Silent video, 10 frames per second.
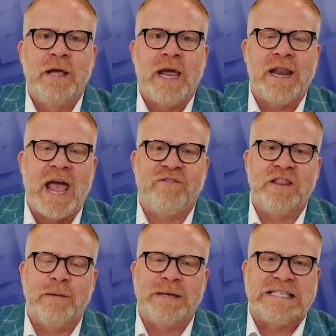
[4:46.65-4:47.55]
and
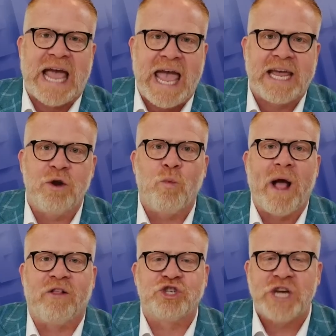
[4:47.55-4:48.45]
having them attack it
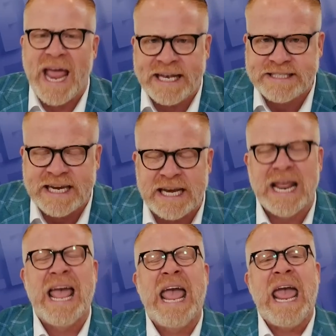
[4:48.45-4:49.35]
while chanting,